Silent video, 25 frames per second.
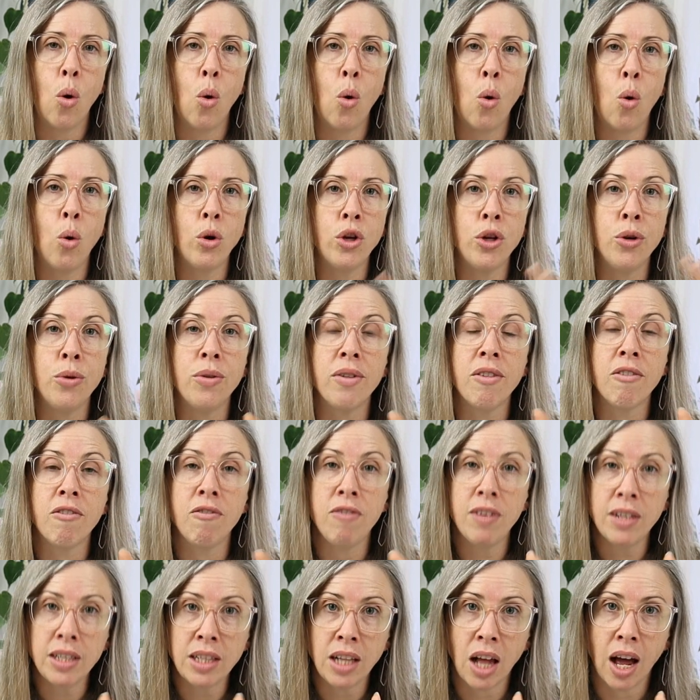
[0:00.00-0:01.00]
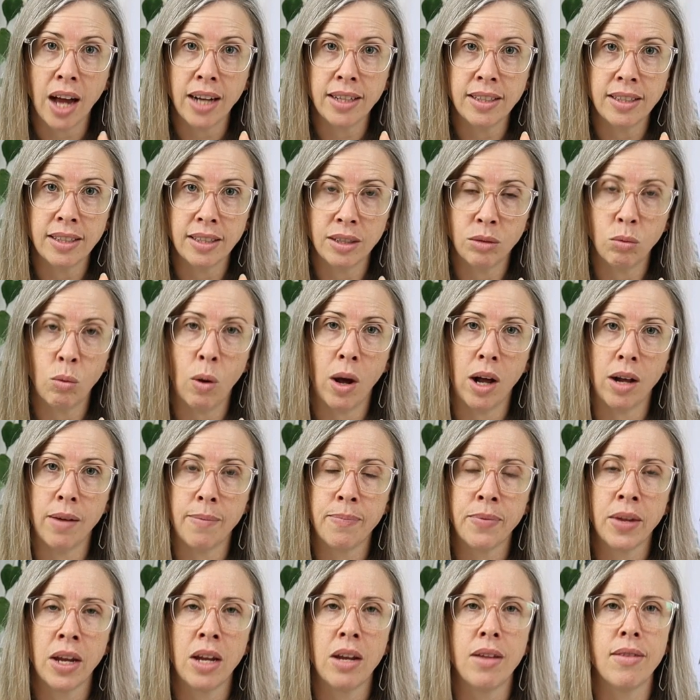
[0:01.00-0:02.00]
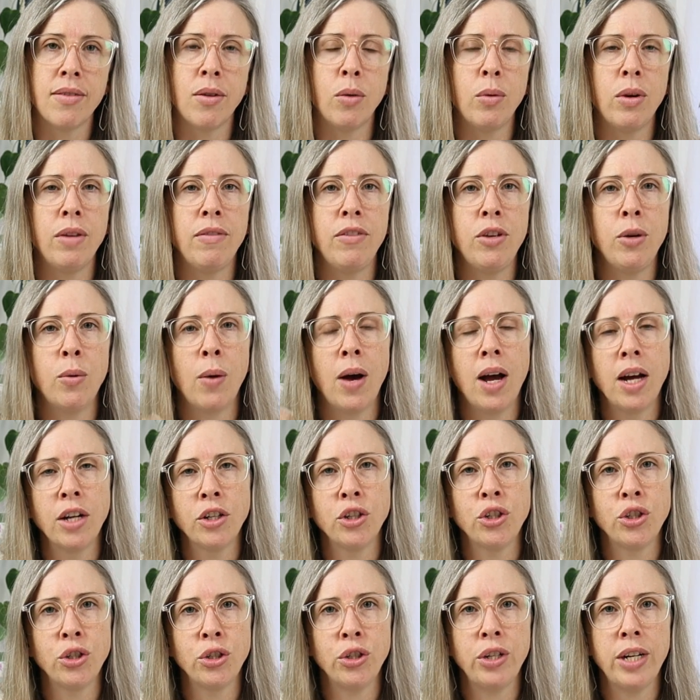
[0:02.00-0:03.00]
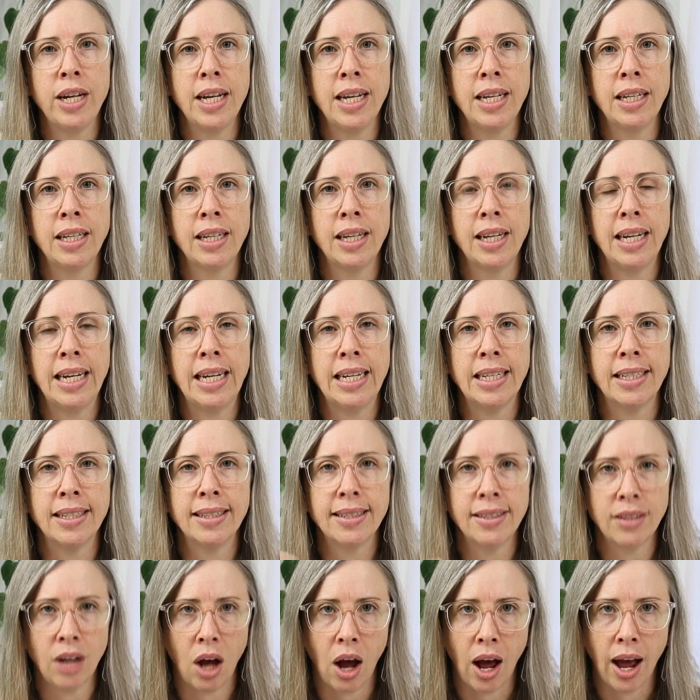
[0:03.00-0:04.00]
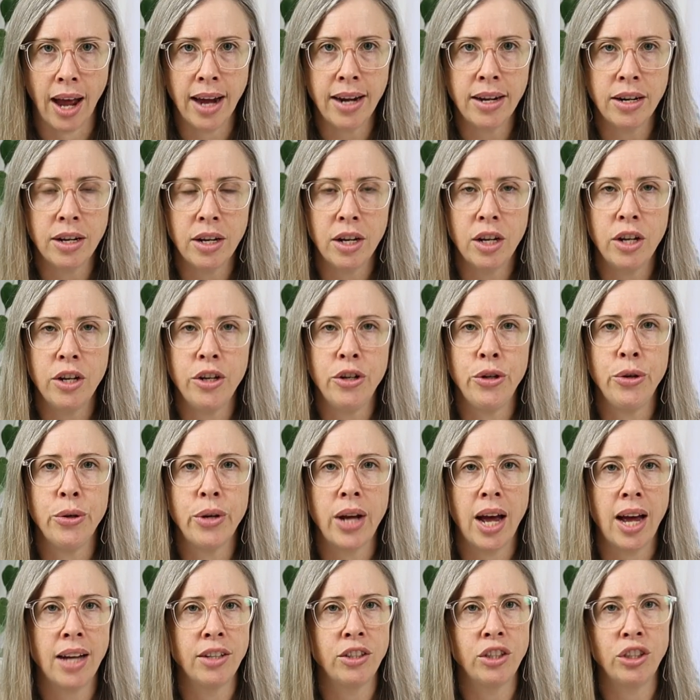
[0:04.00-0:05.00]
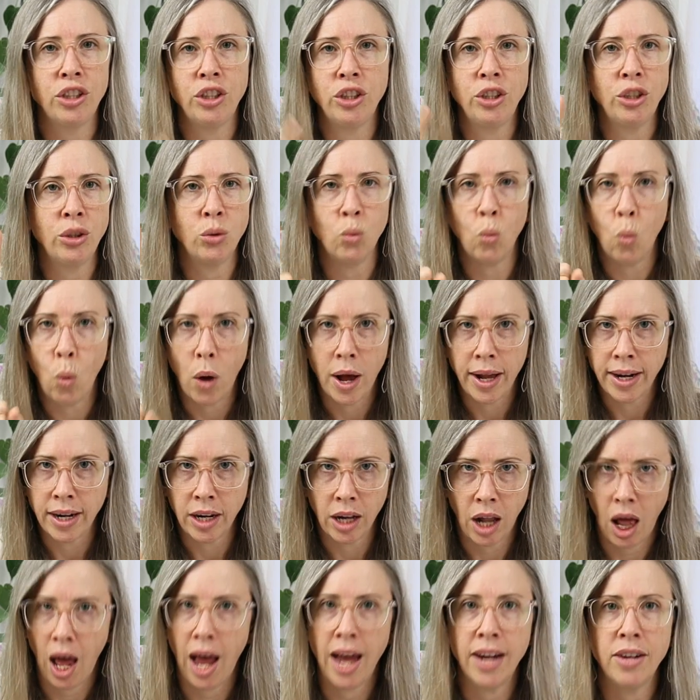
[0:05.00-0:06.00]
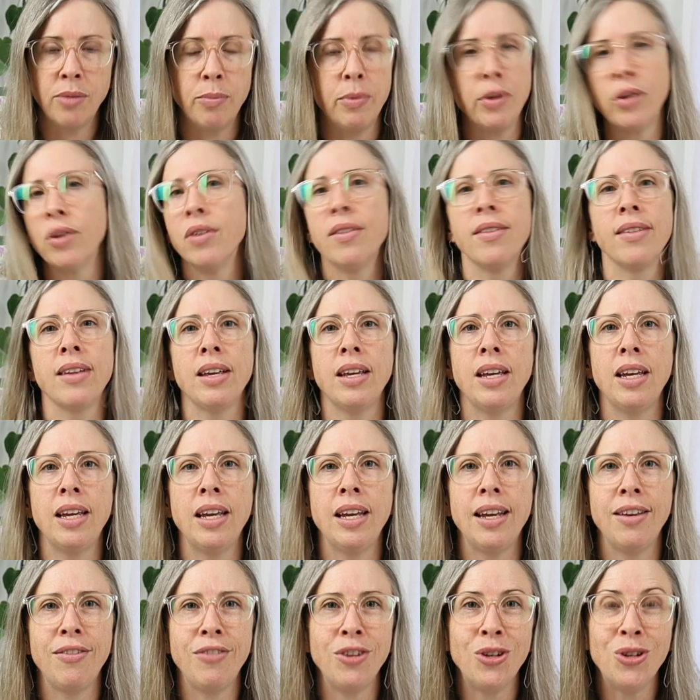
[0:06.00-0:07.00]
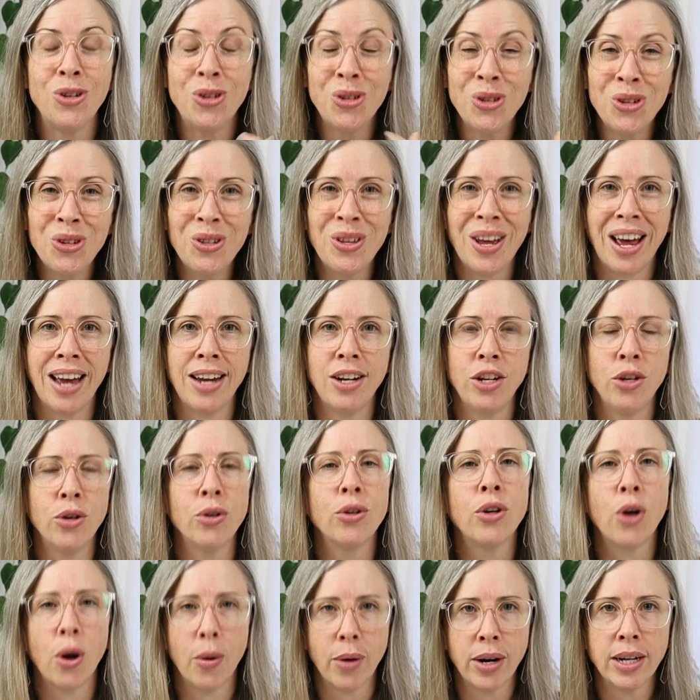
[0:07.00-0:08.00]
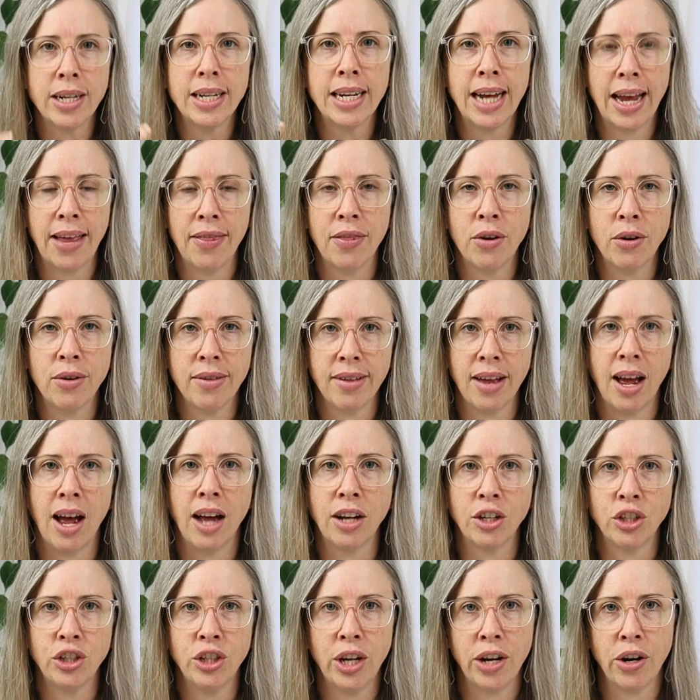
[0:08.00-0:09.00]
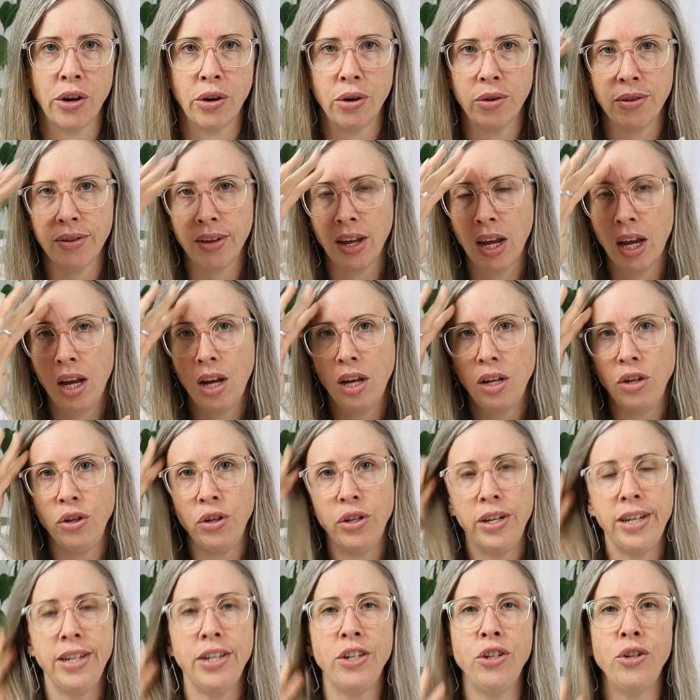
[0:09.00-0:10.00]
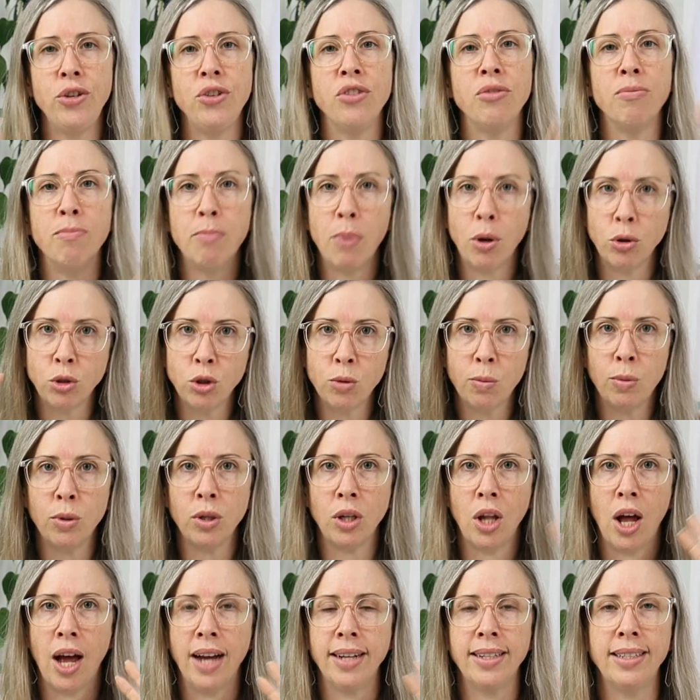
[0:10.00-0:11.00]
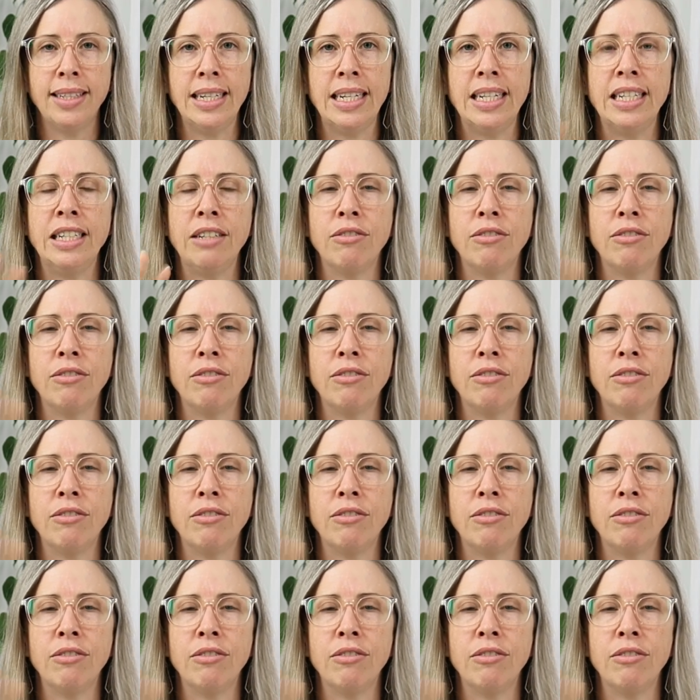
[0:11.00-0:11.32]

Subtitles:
or use fill lights as well. So if you are shooting inside, you can't just use one light, because if you do that, you're going to get those harsh shadows. You need to use multiple lights in